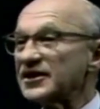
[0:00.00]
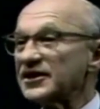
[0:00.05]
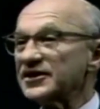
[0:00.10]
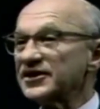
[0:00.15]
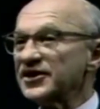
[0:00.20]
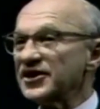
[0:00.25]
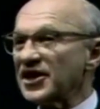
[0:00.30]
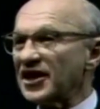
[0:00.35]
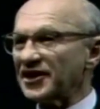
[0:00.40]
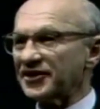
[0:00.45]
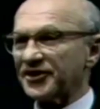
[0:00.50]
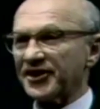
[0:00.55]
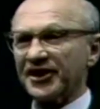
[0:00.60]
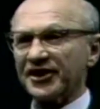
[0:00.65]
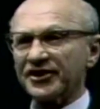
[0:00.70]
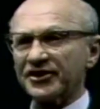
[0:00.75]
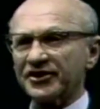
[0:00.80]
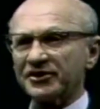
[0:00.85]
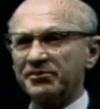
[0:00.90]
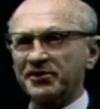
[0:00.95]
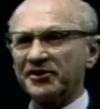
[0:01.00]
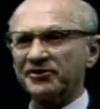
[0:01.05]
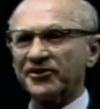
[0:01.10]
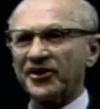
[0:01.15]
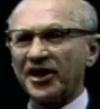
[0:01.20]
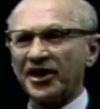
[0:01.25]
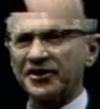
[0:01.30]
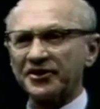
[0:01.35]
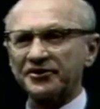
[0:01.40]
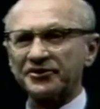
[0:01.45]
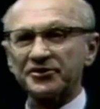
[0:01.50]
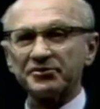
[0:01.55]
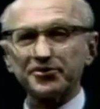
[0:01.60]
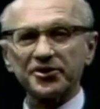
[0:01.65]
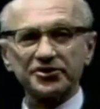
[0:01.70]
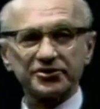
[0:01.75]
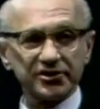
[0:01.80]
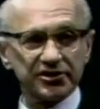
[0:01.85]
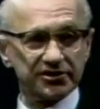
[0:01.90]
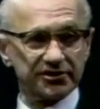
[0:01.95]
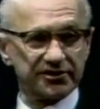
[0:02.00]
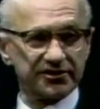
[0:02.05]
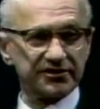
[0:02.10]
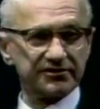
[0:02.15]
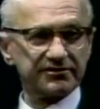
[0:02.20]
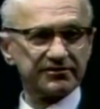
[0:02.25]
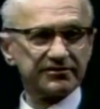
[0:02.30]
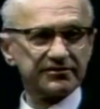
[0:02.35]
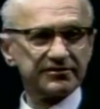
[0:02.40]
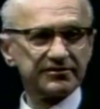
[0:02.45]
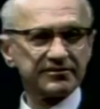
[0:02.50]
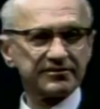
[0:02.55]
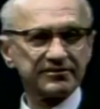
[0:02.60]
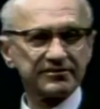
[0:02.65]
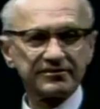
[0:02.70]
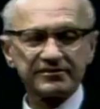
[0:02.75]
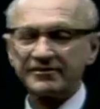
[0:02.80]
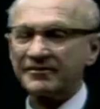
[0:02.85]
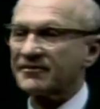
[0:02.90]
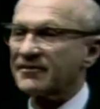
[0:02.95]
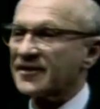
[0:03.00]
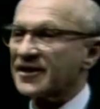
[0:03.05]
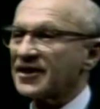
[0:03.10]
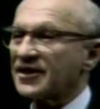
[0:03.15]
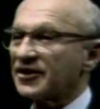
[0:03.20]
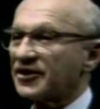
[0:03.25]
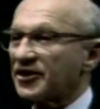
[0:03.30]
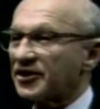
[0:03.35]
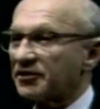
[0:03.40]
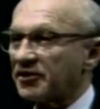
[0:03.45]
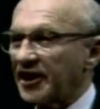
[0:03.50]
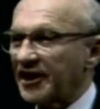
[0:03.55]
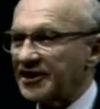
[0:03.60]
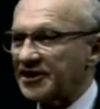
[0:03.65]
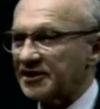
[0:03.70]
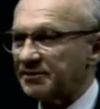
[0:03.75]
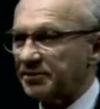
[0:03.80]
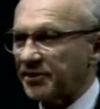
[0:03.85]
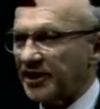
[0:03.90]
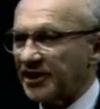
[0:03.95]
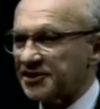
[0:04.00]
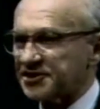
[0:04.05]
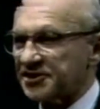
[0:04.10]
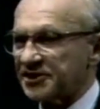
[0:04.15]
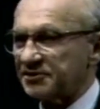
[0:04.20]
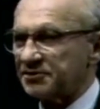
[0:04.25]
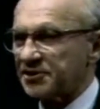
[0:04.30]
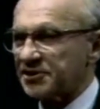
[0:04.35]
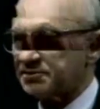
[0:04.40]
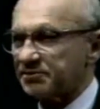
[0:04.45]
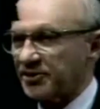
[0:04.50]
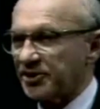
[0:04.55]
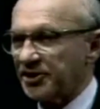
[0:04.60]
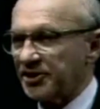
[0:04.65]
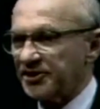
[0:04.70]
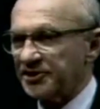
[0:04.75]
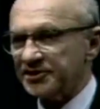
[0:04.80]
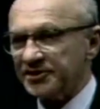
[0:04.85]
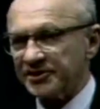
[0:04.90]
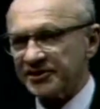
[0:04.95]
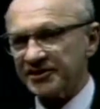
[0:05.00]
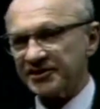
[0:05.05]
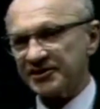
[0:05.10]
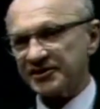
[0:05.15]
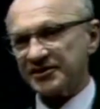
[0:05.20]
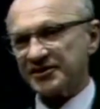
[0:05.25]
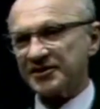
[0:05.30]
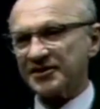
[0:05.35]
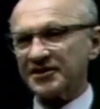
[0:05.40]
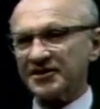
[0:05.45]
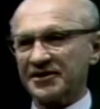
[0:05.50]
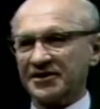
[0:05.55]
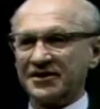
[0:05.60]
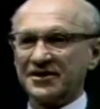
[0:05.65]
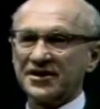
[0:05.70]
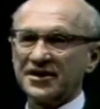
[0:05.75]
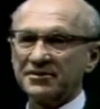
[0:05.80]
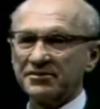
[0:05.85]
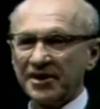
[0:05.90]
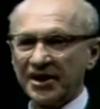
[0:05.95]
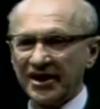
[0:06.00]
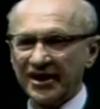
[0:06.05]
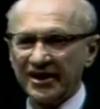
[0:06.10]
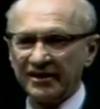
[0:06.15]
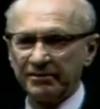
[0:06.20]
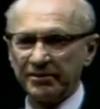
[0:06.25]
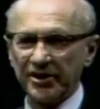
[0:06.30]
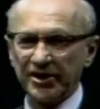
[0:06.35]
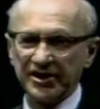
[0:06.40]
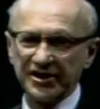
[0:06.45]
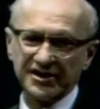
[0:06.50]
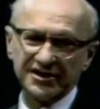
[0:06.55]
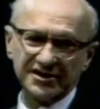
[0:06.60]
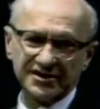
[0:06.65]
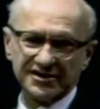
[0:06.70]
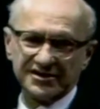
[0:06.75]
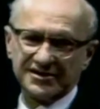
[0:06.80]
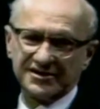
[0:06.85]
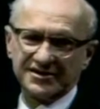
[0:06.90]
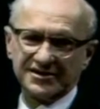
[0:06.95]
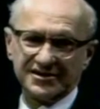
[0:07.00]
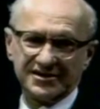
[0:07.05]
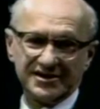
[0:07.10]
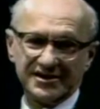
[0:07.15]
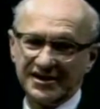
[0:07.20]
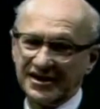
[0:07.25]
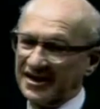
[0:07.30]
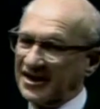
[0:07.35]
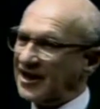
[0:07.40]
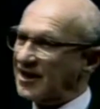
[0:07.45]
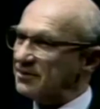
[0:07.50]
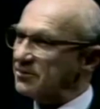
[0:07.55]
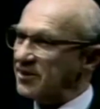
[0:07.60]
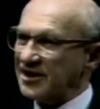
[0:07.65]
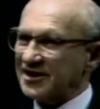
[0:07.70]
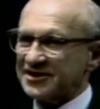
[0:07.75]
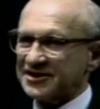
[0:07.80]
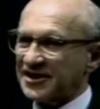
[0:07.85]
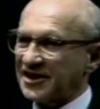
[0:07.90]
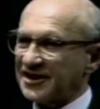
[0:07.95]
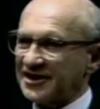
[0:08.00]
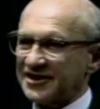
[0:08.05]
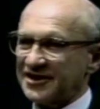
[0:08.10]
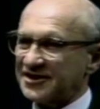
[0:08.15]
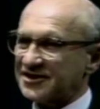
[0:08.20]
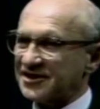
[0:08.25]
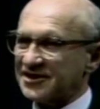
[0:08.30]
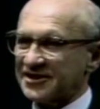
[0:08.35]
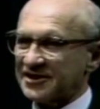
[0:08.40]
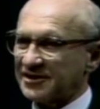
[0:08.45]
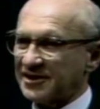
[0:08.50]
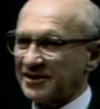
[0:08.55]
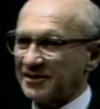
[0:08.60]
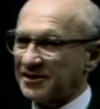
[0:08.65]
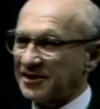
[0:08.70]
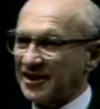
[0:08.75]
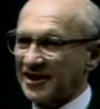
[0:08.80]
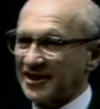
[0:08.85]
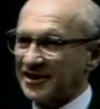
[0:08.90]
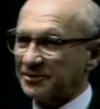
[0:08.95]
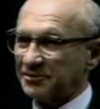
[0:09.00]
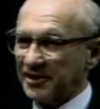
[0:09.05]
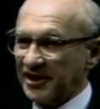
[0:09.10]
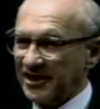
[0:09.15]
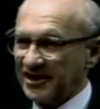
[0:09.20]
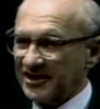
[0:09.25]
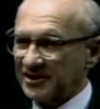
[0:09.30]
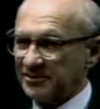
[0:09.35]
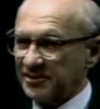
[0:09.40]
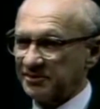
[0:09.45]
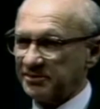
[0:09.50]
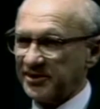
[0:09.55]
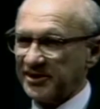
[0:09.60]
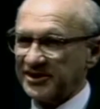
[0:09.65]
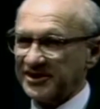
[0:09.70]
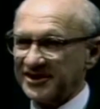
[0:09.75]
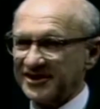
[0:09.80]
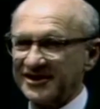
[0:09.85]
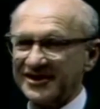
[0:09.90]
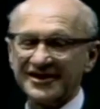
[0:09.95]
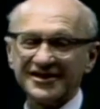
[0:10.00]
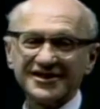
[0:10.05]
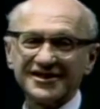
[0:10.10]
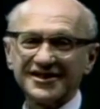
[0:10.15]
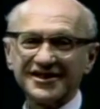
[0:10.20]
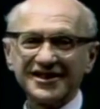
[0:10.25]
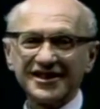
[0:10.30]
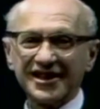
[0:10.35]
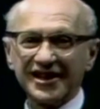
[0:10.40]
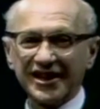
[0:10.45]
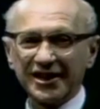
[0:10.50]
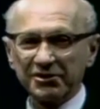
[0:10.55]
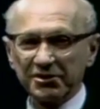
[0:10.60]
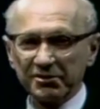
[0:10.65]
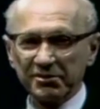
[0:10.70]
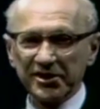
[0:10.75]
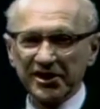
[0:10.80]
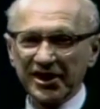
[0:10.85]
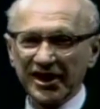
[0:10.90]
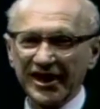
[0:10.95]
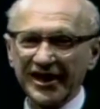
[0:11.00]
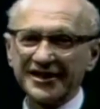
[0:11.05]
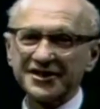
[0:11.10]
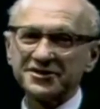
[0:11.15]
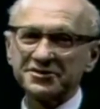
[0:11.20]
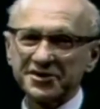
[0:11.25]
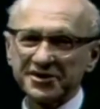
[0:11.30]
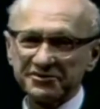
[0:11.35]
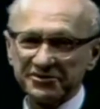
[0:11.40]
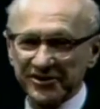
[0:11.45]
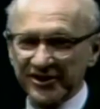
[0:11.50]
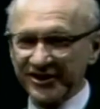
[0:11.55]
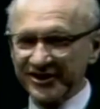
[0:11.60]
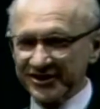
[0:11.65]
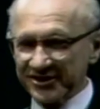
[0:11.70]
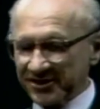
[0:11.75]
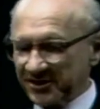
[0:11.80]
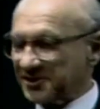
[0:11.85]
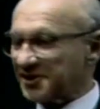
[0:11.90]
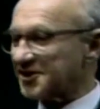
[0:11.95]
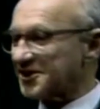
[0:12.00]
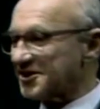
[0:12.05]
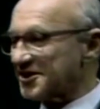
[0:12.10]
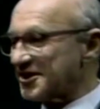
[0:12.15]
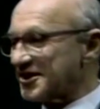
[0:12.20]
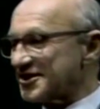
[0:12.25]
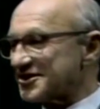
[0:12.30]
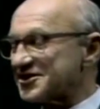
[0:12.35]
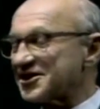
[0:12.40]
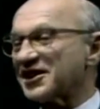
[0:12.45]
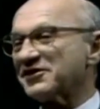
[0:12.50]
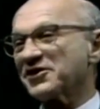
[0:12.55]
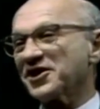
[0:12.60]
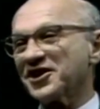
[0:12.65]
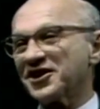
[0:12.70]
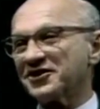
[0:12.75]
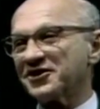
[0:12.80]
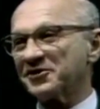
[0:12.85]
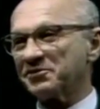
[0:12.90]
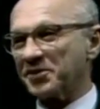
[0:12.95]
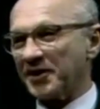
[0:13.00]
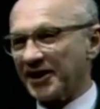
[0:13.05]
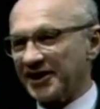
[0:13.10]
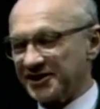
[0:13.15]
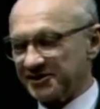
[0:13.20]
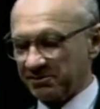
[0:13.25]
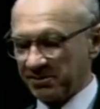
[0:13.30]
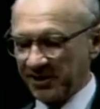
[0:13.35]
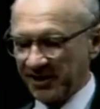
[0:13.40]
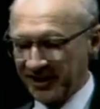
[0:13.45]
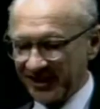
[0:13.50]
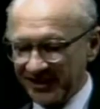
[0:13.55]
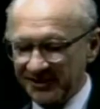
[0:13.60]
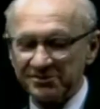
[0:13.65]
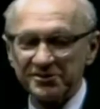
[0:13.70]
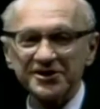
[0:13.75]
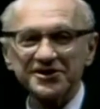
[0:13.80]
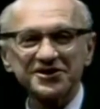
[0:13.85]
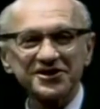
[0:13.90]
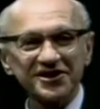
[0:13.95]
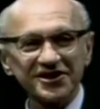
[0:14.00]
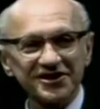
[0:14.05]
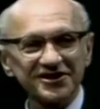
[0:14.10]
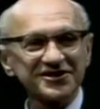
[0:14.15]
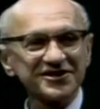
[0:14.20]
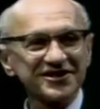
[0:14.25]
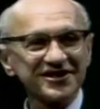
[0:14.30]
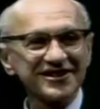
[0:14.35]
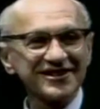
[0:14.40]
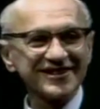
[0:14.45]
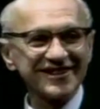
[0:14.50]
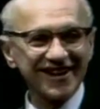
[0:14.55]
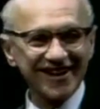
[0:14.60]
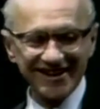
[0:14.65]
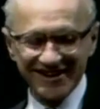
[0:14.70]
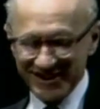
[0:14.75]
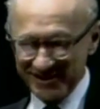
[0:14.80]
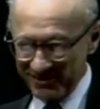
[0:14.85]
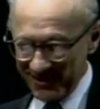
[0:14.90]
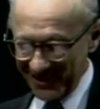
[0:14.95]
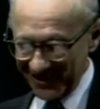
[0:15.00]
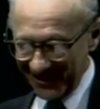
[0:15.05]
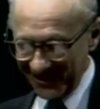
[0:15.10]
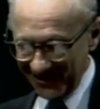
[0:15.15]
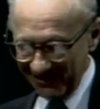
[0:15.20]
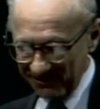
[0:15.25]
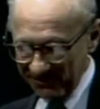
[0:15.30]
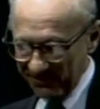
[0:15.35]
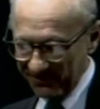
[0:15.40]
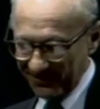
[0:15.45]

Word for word: Nothing could be farther from the truth. The Great Depression was produced, in my opinion, and I may say this is a, not a random opinion. I will be glad to refer you to a several hundred page book in which it is documented.